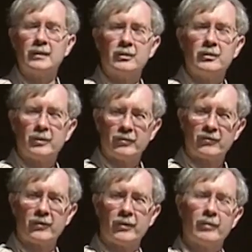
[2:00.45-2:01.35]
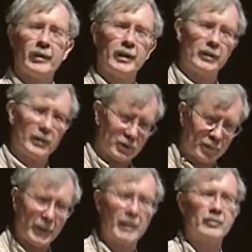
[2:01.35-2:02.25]
to confirm that it is a
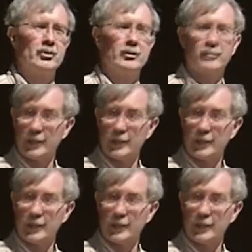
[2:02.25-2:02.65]
pathogen or not